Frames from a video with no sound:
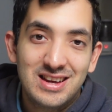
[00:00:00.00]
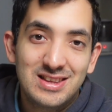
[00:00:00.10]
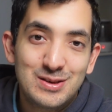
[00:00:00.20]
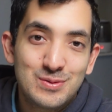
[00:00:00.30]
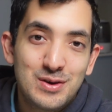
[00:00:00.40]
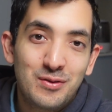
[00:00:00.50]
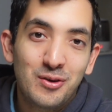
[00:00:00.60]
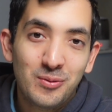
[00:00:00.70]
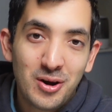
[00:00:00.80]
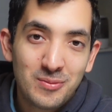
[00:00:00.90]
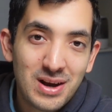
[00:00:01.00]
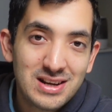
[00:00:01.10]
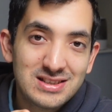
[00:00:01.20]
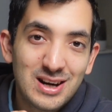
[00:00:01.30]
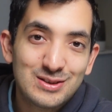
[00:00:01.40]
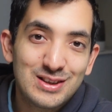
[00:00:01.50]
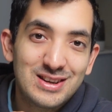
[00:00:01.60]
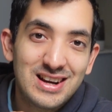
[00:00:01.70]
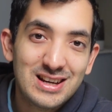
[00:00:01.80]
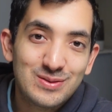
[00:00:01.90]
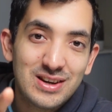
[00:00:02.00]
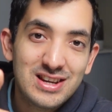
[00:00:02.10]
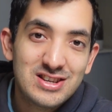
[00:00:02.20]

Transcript: This is Joe from Smarter Makers. I'll see you in the next one.